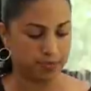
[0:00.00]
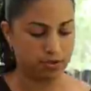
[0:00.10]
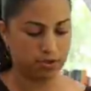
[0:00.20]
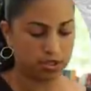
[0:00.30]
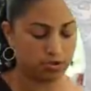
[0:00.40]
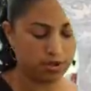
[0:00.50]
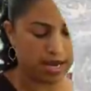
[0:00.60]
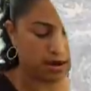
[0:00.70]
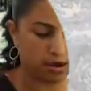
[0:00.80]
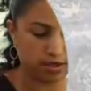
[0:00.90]
You can do
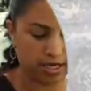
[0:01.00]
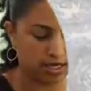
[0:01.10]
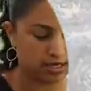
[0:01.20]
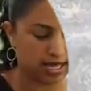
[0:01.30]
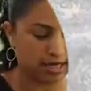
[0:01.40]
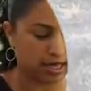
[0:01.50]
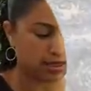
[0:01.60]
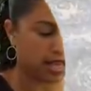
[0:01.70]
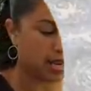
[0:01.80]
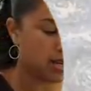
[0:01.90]
that on the inside
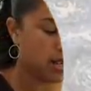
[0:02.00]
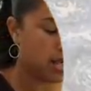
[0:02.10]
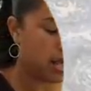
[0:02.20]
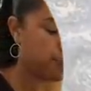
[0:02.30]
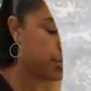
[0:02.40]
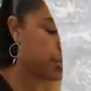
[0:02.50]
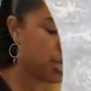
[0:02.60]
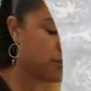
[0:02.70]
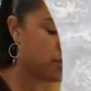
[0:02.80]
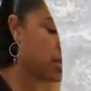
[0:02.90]
like that and push
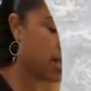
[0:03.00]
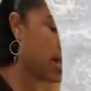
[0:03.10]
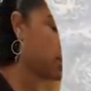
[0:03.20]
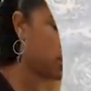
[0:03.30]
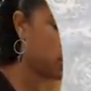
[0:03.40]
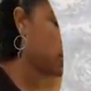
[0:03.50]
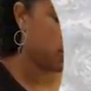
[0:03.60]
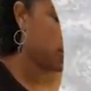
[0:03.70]
everything out.